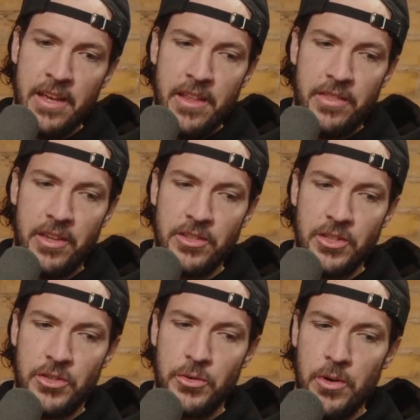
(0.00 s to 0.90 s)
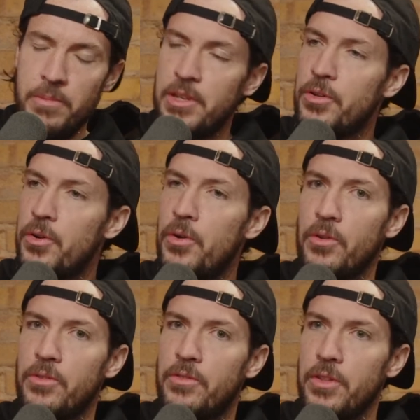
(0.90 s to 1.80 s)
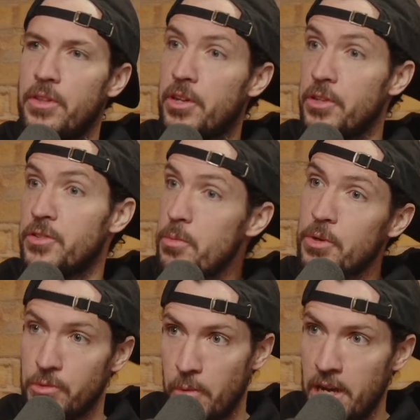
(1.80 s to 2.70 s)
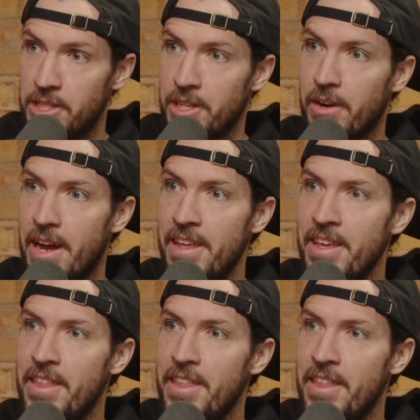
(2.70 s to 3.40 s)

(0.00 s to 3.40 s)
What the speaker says: there's a story to be told to the consumer who's watching it, right?